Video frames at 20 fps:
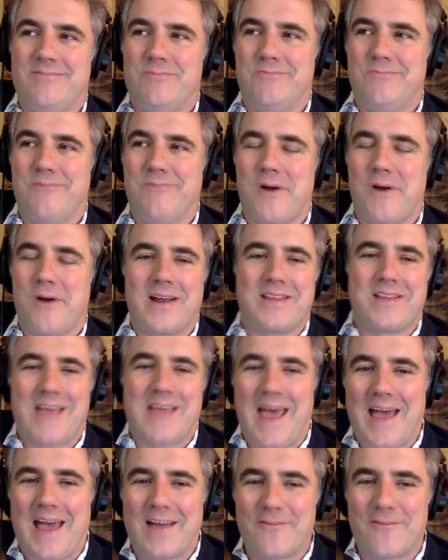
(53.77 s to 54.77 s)
wanted to
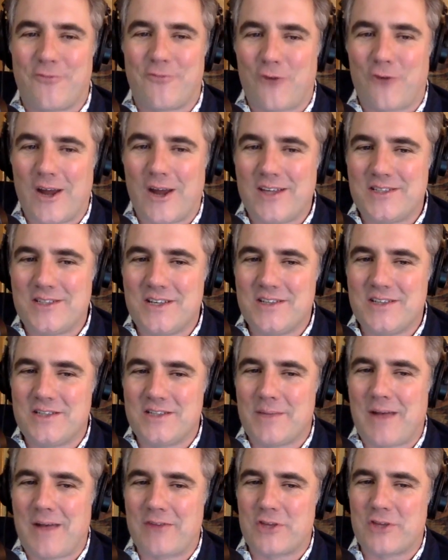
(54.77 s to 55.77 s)
tag phrases
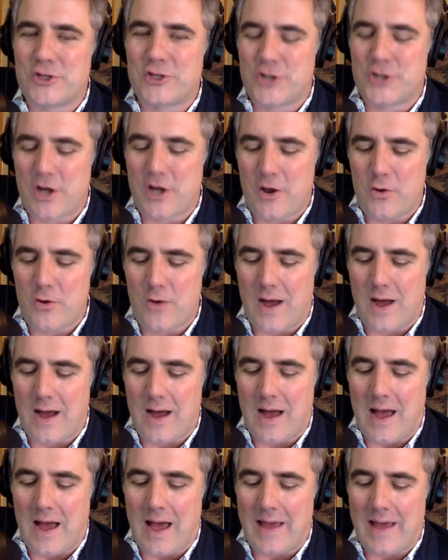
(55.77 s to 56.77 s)
about the show.
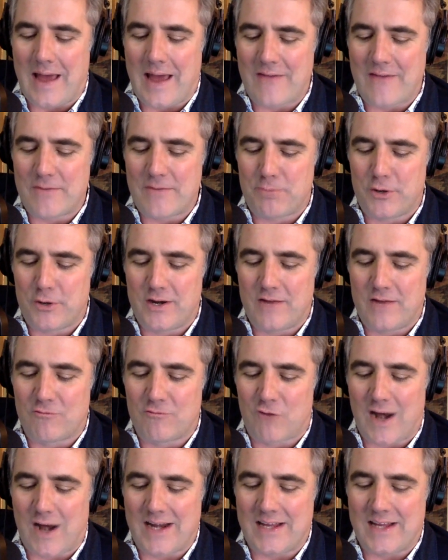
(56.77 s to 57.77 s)
I, I haven't put it in
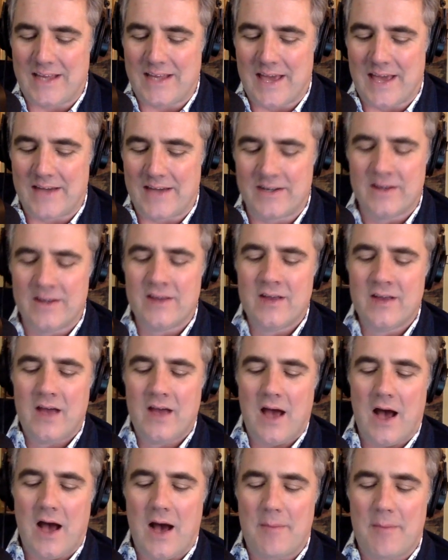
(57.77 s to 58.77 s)
writing yet,
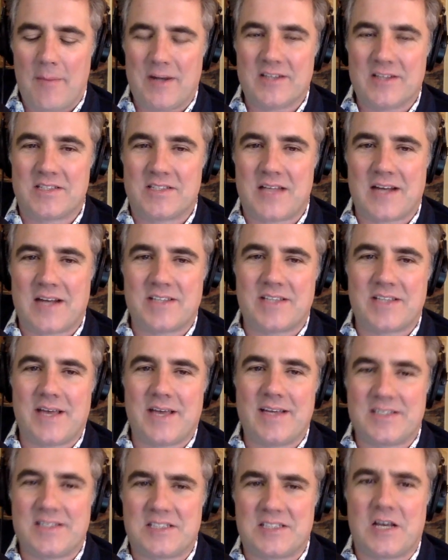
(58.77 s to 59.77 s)
uh, but instead of
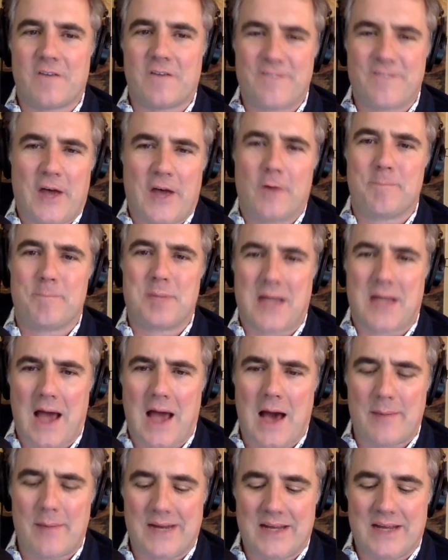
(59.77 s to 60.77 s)
saying self help
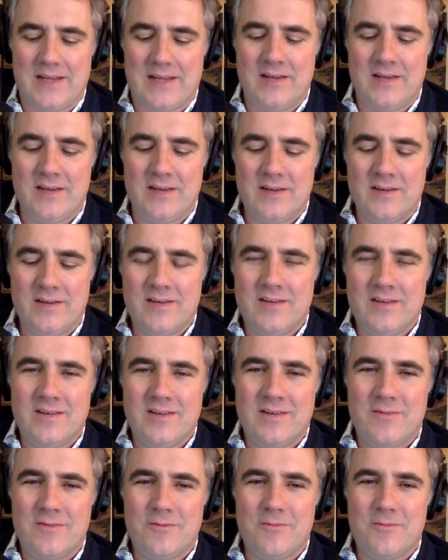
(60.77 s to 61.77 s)
comedy,
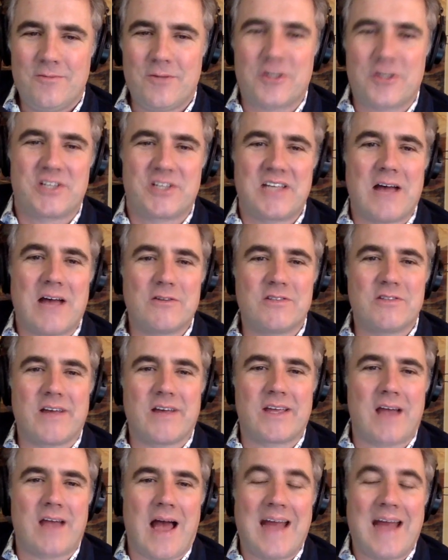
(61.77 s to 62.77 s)
which sounds
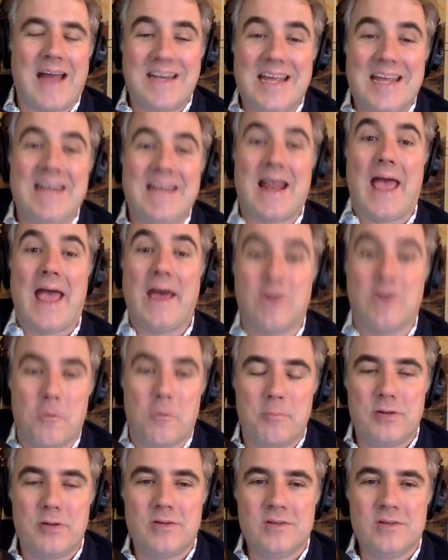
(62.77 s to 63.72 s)
like I need help,